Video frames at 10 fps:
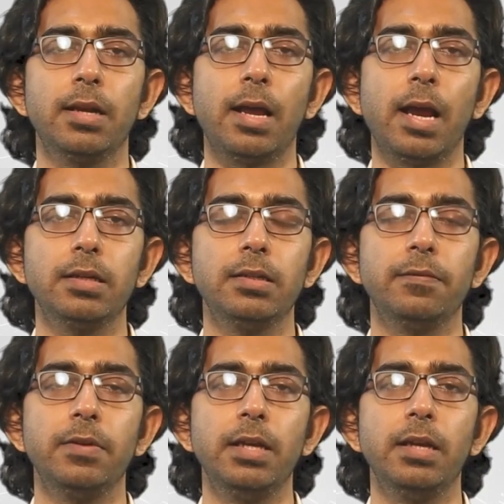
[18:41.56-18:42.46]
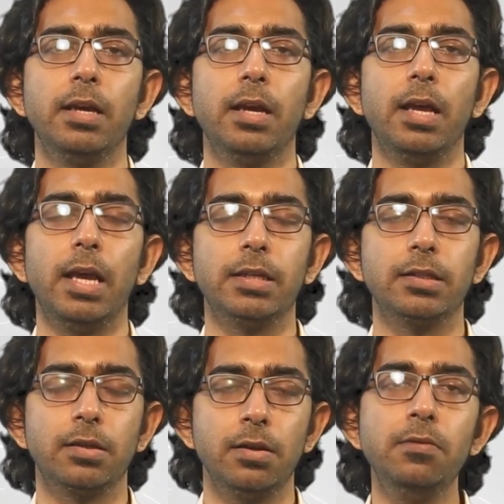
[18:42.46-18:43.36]
that actively
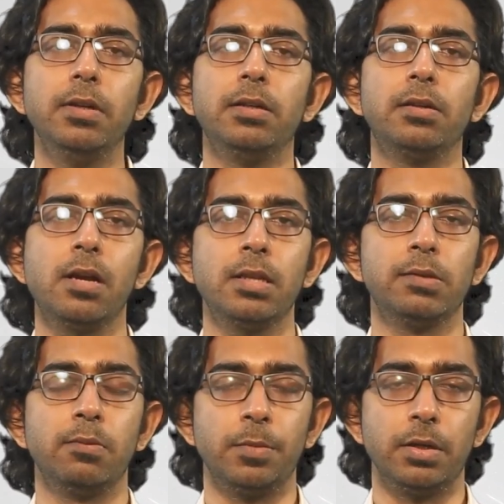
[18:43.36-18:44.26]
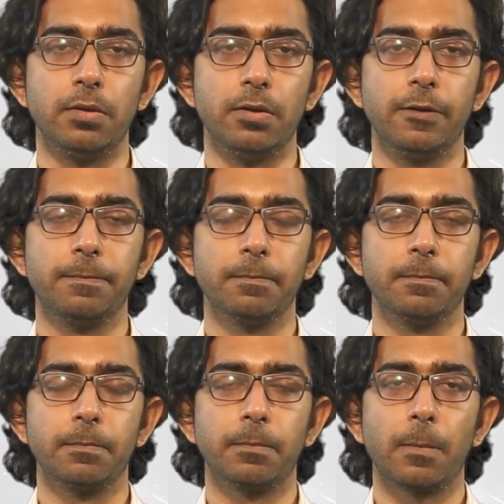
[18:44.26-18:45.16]
excluded trans womanhood.
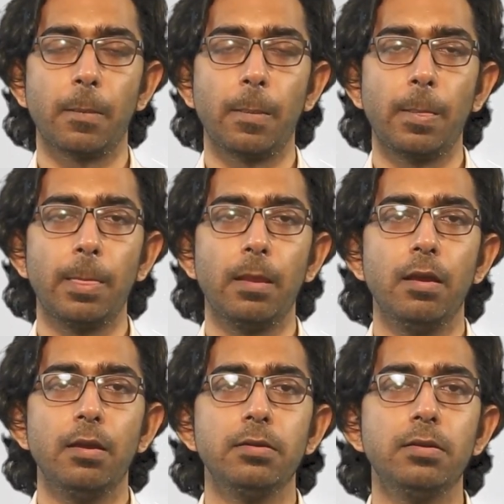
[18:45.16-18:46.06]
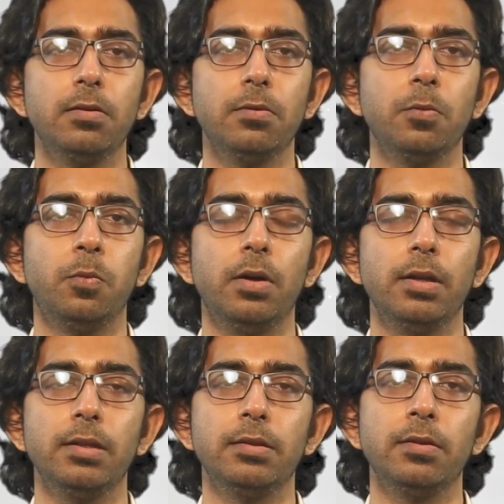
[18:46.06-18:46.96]
So
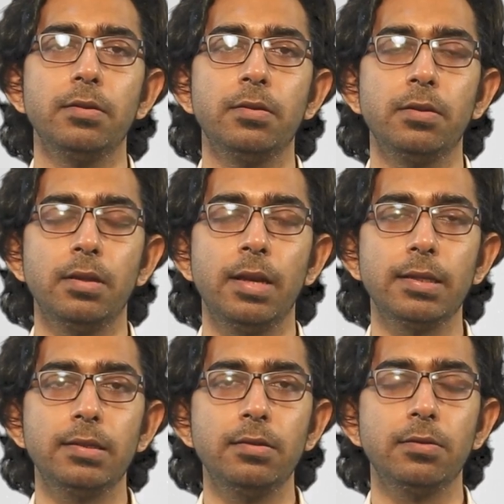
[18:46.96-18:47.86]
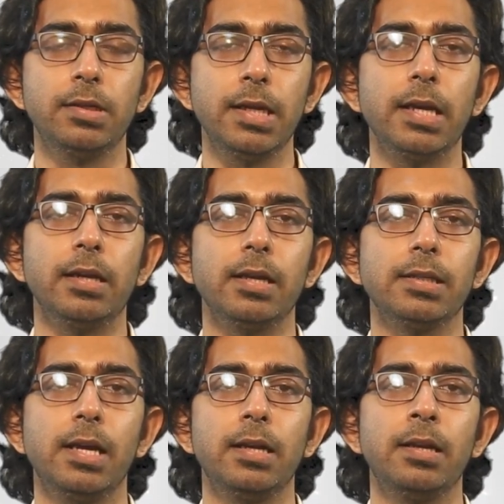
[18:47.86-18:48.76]
the lesson to take
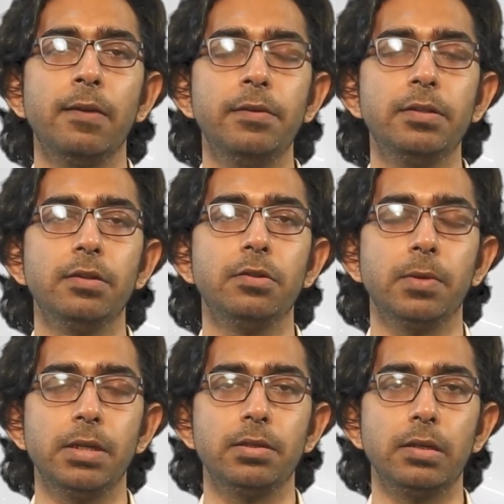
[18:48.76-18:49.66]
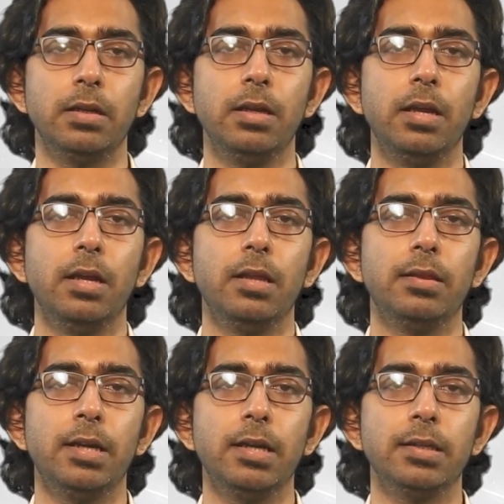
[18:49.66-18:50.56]
is that in every situation,
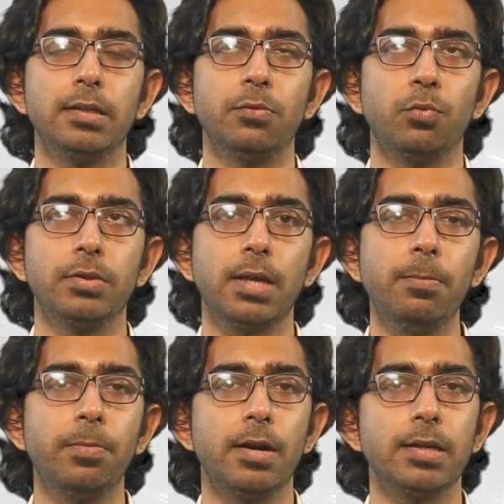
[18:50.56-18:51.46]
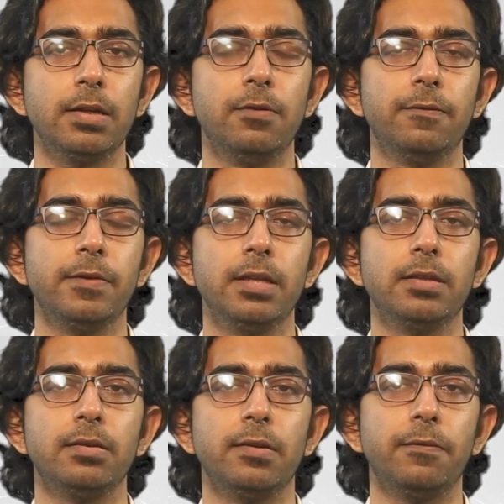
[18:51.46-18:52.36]
there is some party who
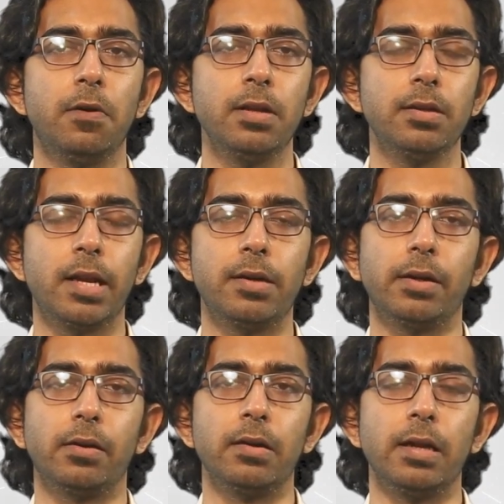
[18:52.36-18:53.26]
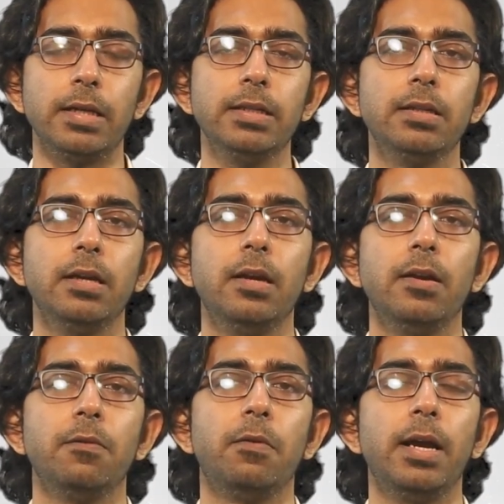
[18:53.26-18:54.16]
feels rewarded and recognized,
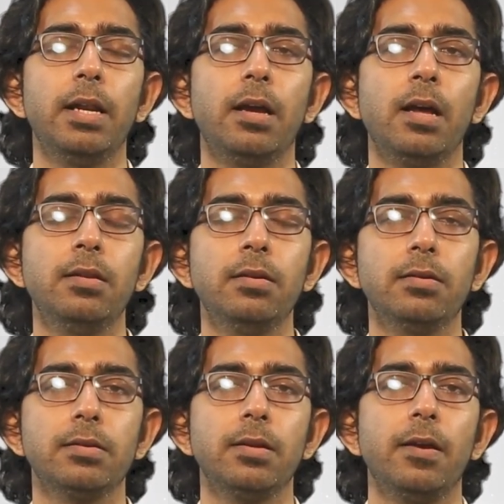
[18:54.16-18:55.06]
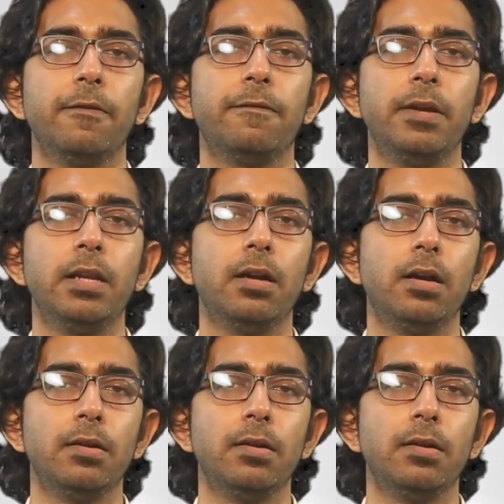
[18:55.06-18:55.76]
while others feel